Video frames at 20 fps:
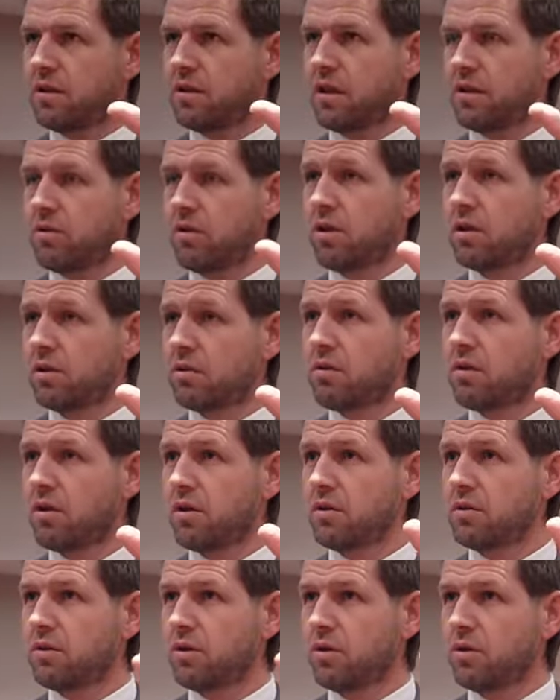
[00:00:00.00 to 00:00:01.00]
that you can look
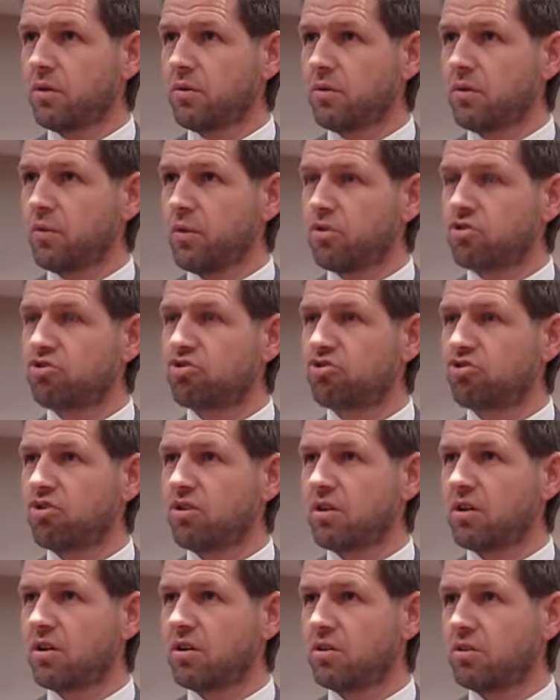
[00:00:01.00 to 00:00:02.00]
on, to watch
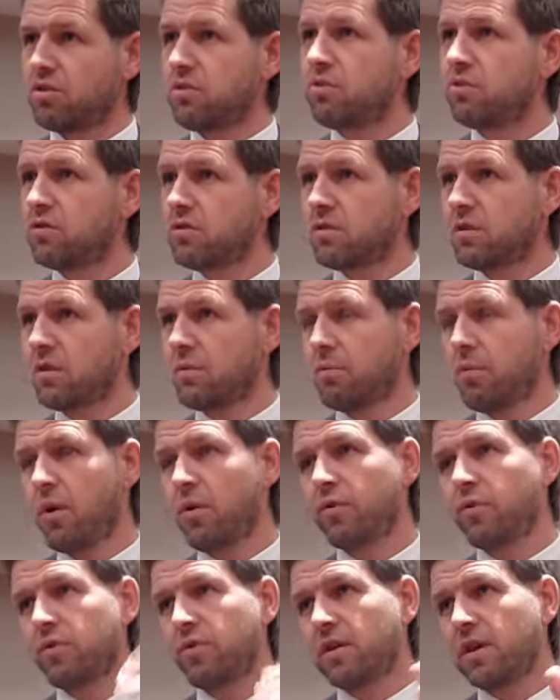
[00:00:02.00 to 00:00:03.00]
news,
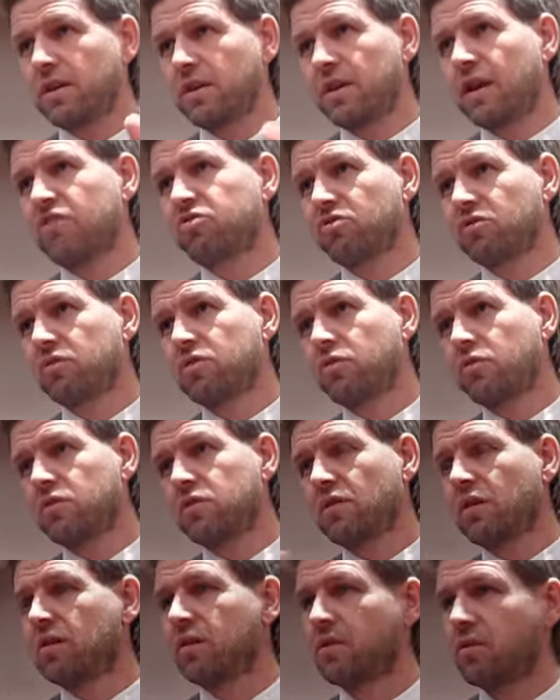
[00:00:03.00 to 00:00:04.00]
both international
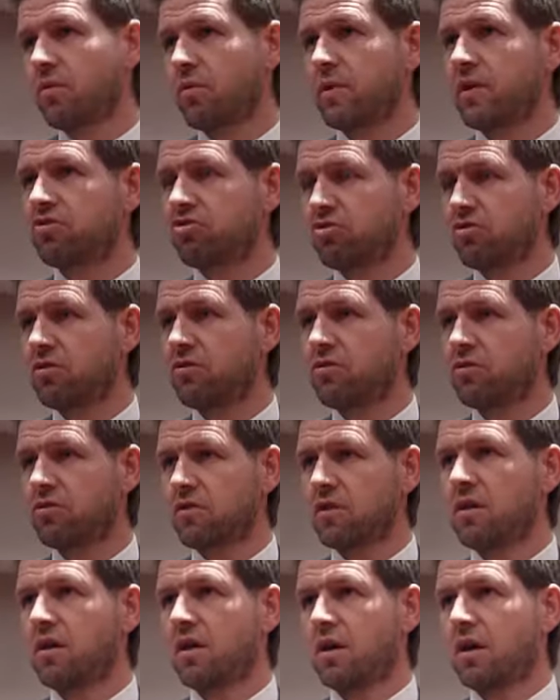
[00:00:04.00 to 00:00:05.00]
news and Norwegian
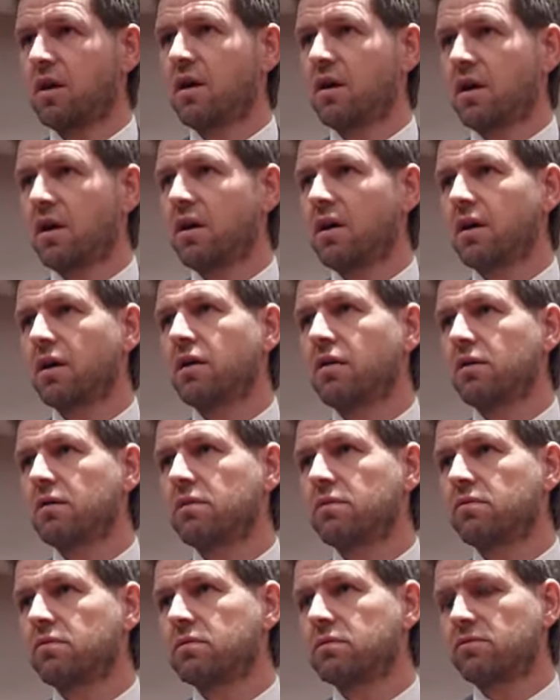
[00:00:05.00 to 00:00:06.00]
news.
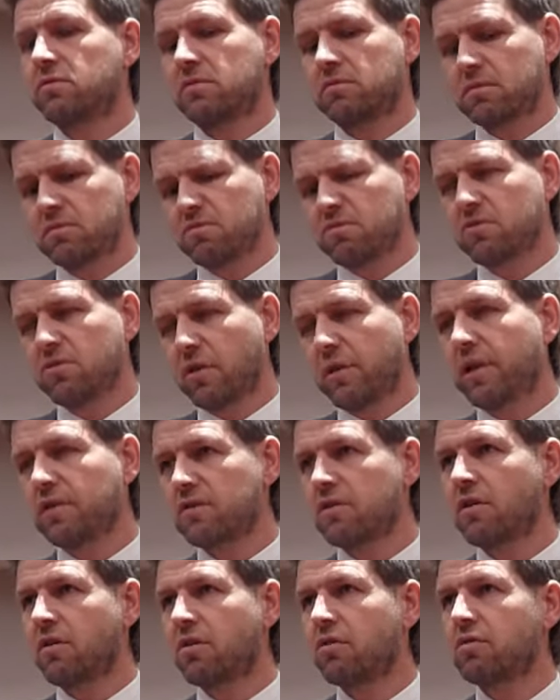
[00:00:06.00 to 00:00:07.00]
So
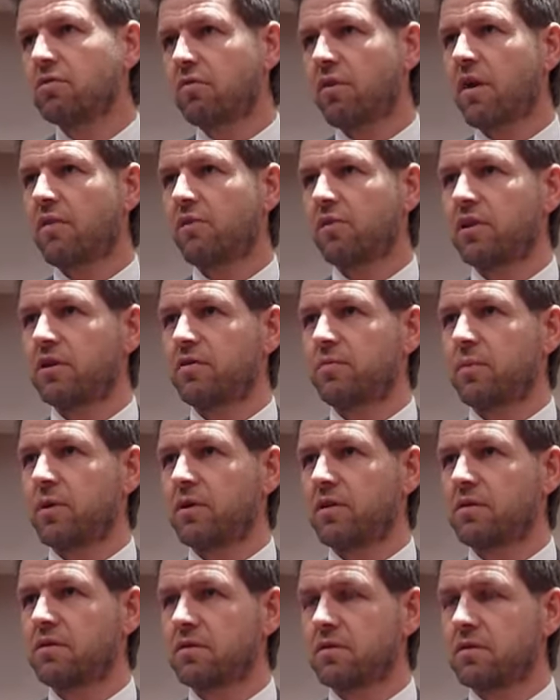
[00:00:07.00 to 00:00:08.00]
that's a good travel
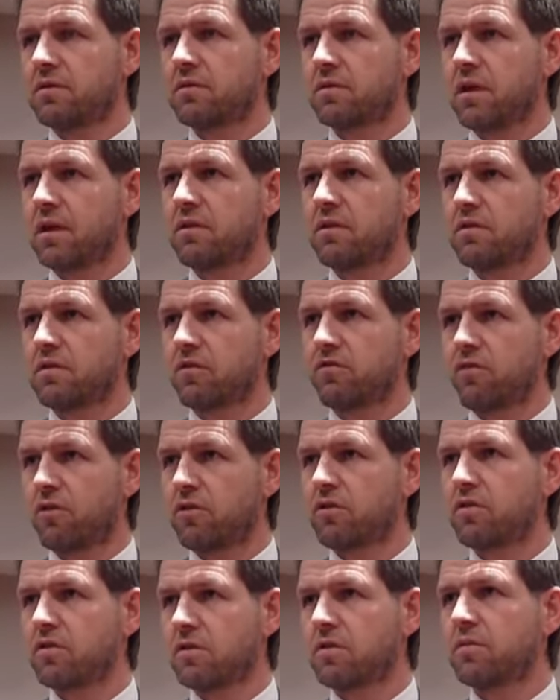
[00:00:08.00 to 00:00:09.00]
experience. That's mm-hmm. the
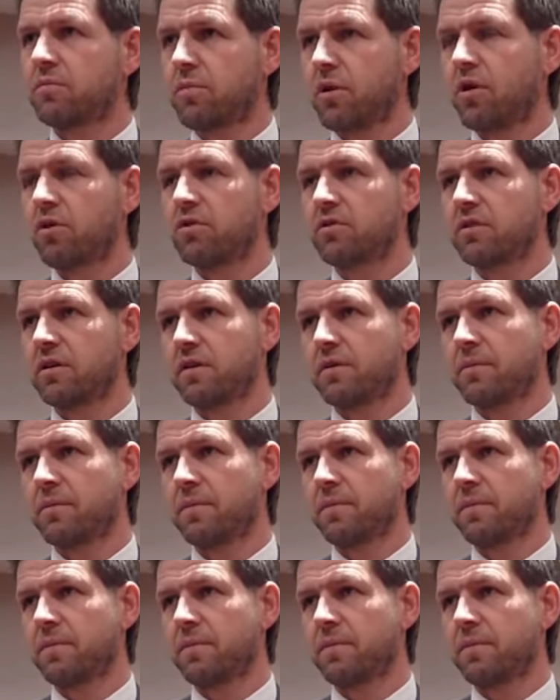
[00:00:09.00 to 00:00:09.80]
first priority.